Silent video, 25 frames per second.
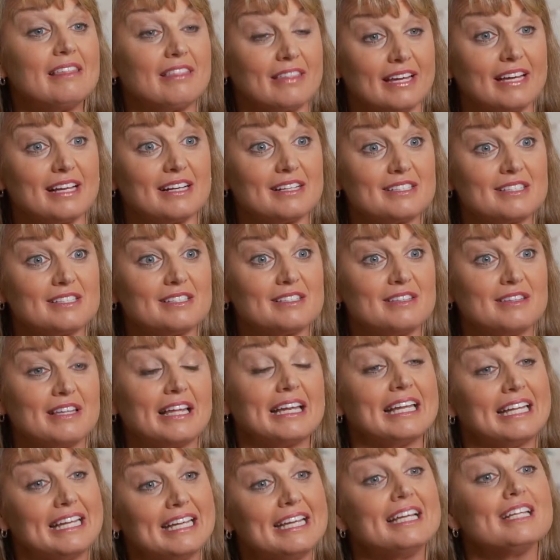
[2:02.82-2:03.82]
thinks that
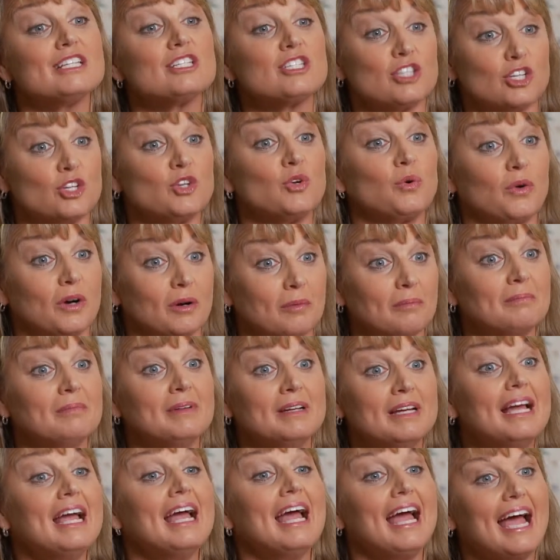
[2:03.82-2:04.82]
he is the norm,
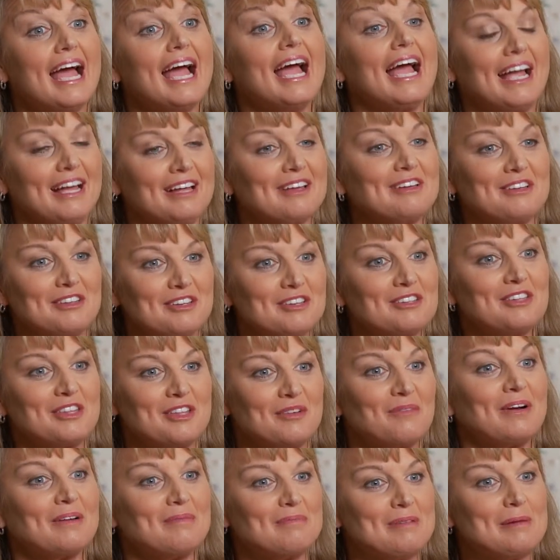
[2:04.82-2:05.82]
and then
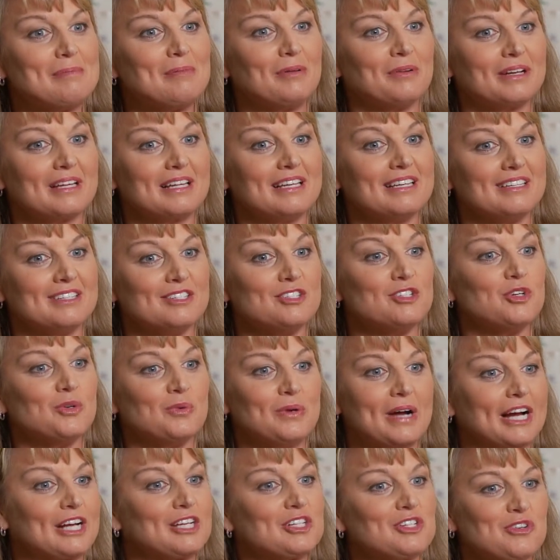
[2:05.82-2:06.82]
when people can do
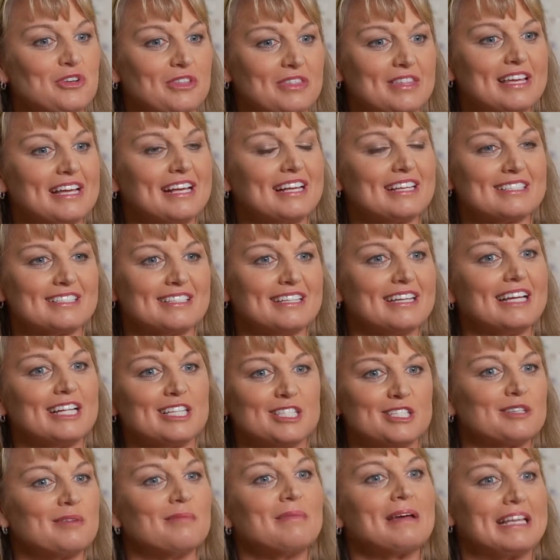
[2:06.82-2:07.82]
extra things,
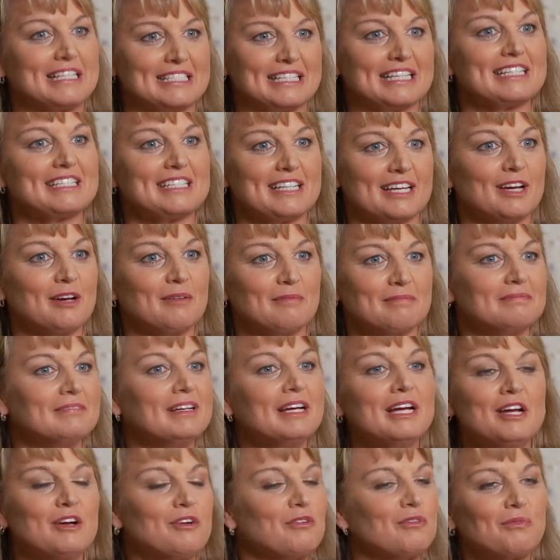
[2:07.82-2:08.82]
it's amazing to him.
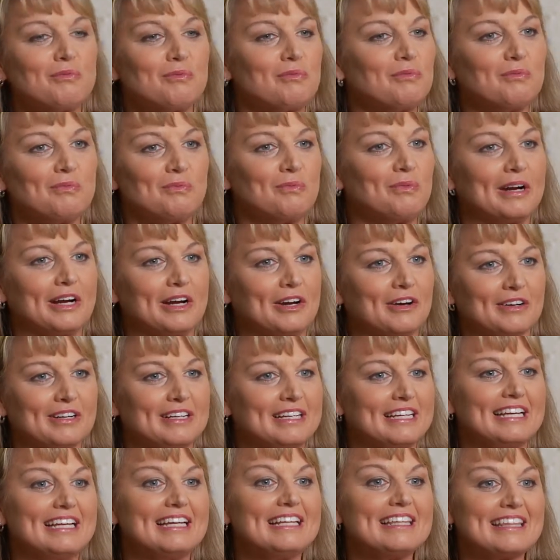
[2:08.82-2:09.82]
Where
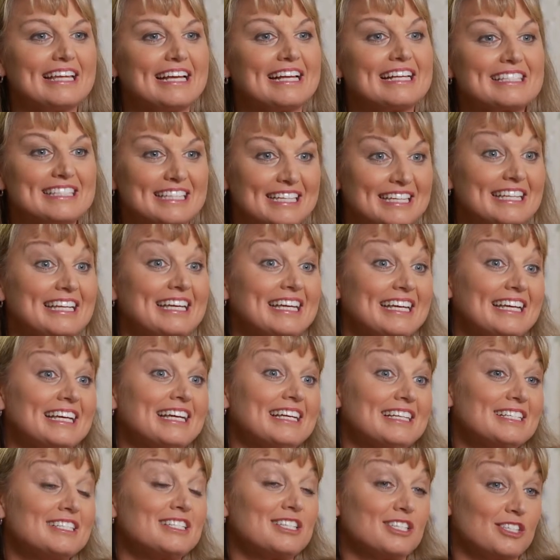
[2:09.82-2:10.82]
he thinks that he
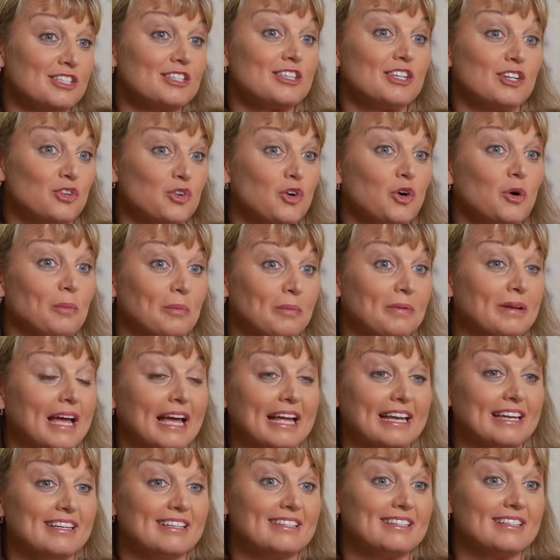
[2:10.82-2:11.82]
is the norm.
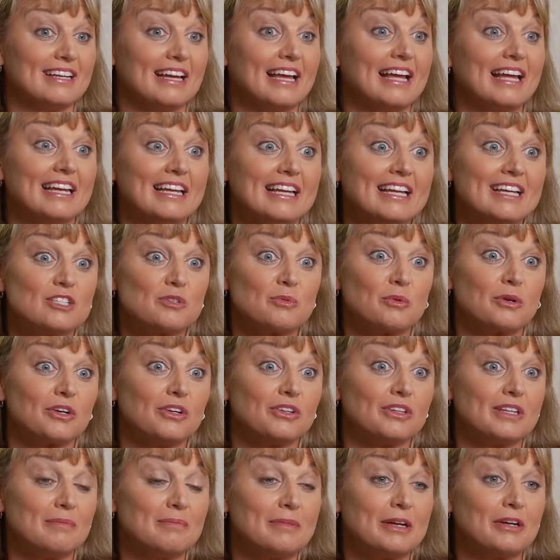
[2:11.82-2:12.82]
And in his
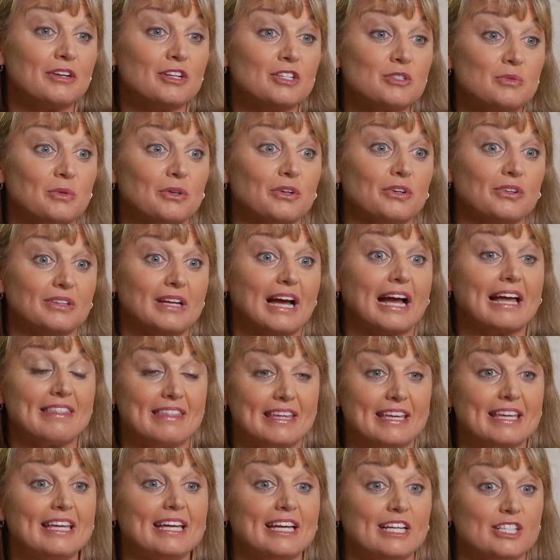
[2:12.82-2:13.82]
world, in Meredith's world, I
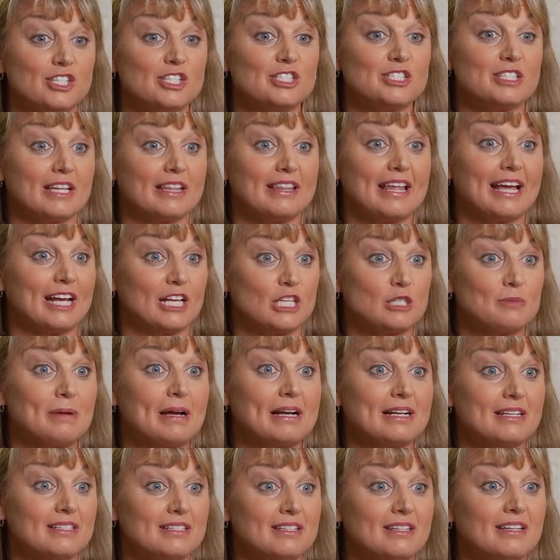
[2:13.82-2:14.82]
think he just said they
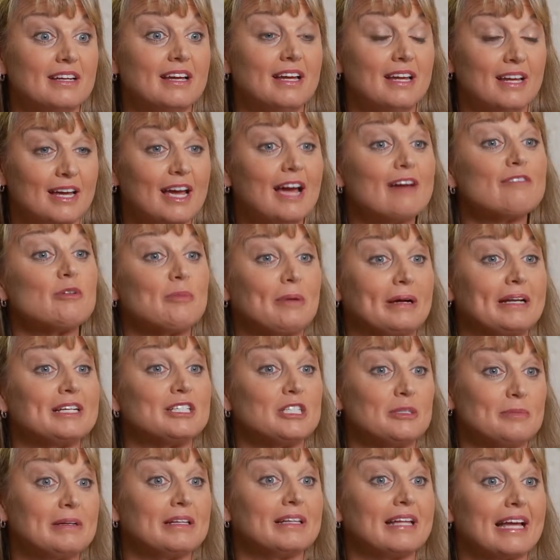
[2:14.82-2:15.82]
expect everybody
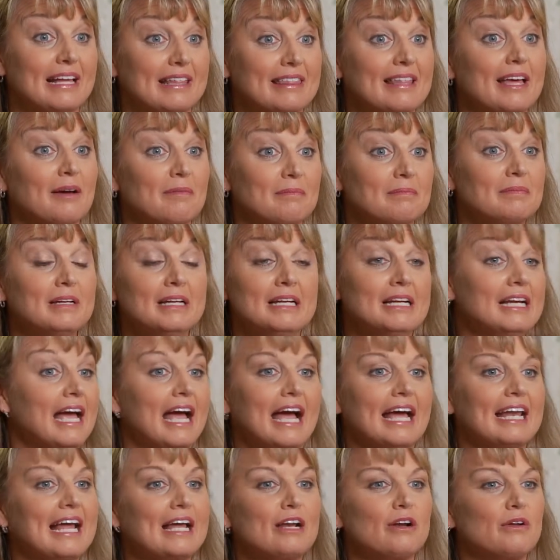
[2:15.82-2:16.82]
to be like them.
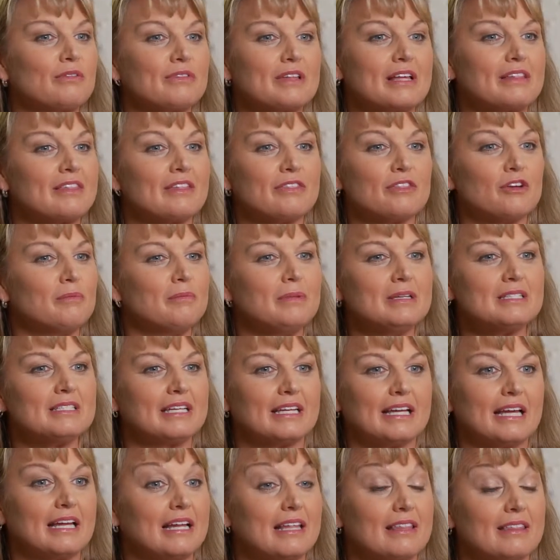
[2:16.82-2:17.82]
And I don't think that they're
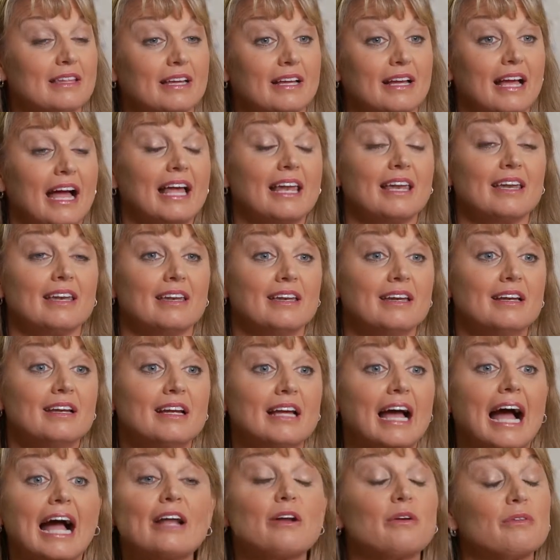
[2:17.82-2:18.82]
missing anything. And
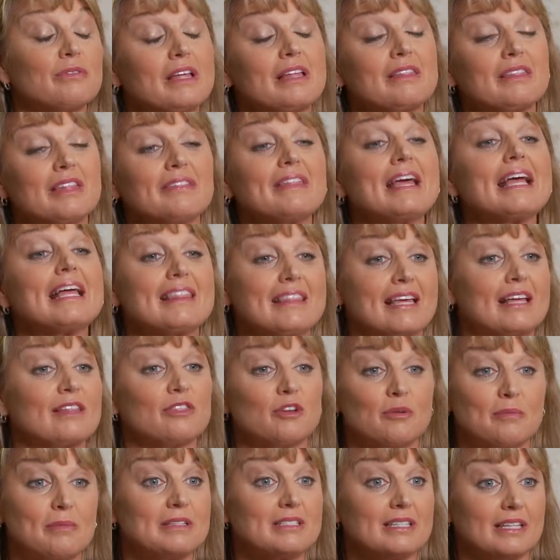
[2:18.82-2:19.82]
I don't think that they think
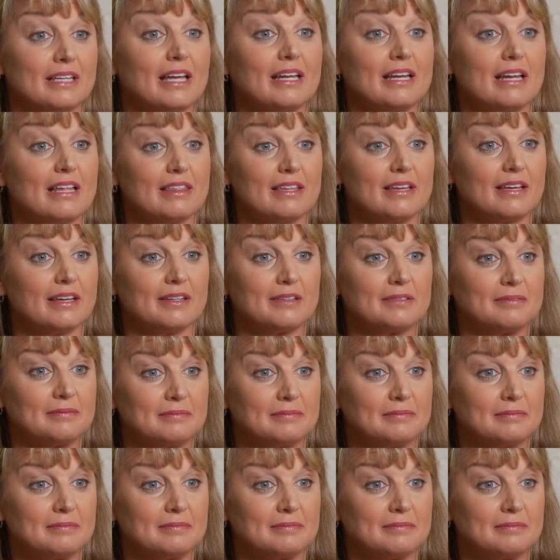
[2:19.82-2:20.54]
they're missing anything.